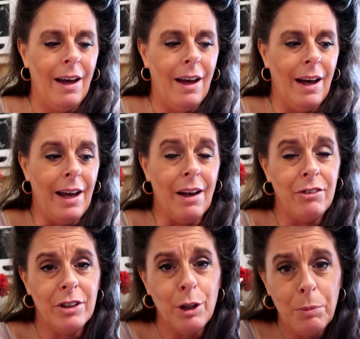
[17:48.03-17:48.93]
I have
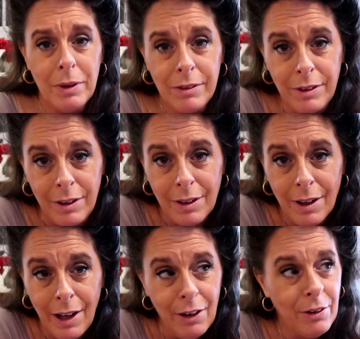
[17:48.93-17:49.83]
to get busy.
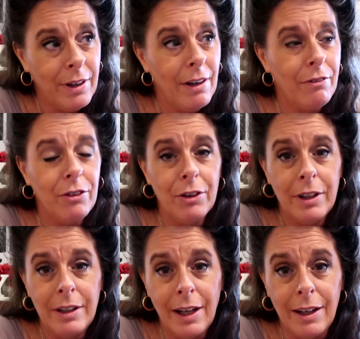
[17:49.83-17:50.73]
I only have
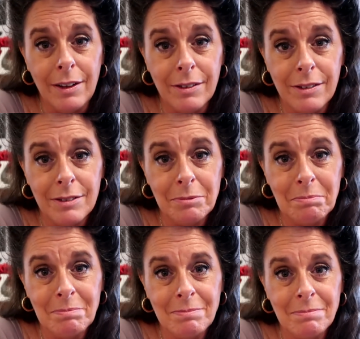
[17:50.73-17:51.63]
30 days.
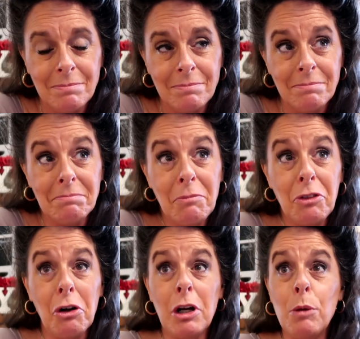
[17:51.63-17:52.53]

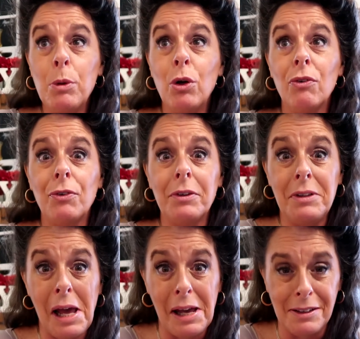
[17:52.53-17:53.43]
30 beautiful
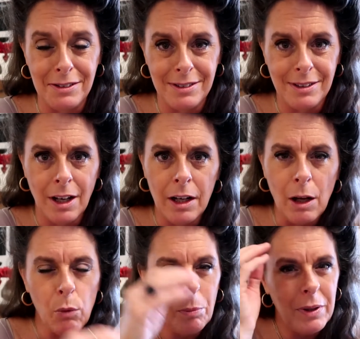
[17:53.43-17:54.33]
days, and I
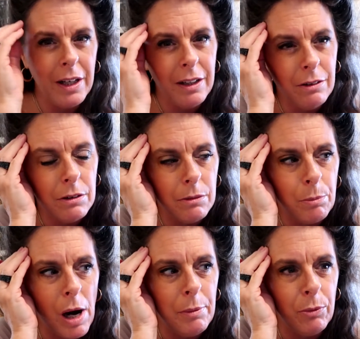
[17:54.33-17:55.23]
will be getting
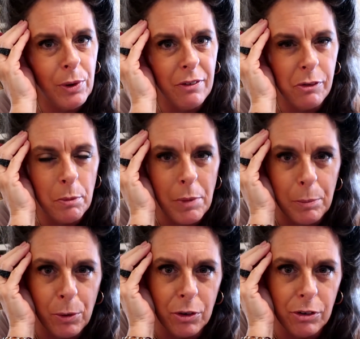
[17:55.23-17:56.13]
probably rid of some of my
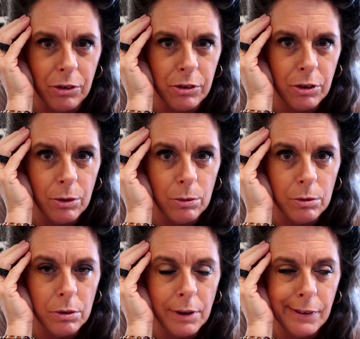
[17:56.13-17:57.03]
purses too.
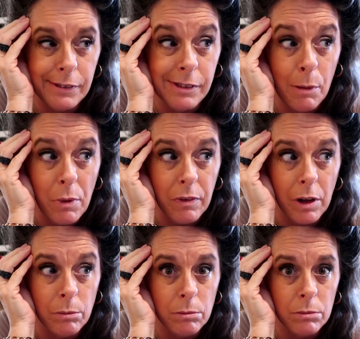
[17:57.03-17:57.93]
Some of
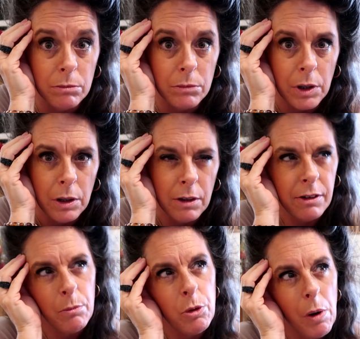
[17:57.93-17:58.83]
them.
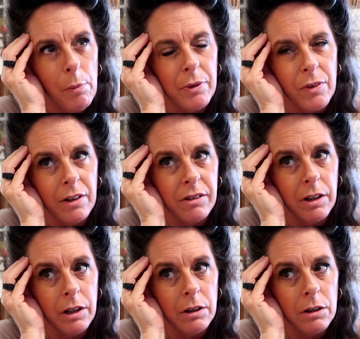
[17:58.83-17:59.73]
Some you probably not
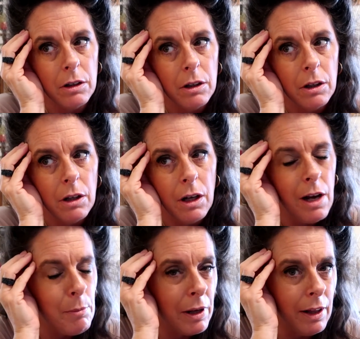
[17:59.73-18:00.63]
seen.
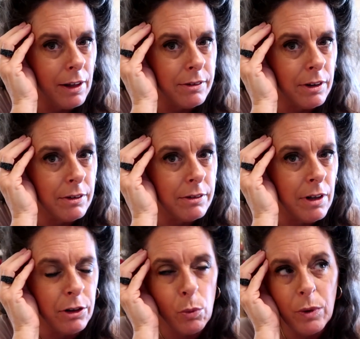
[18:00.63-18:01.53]
Not my classics.
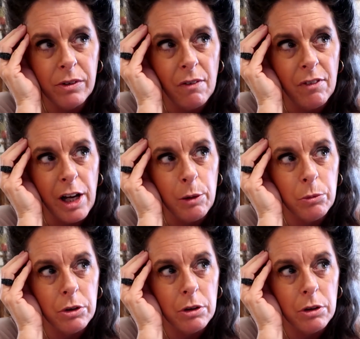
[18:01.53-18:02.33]
Not the ones I've named.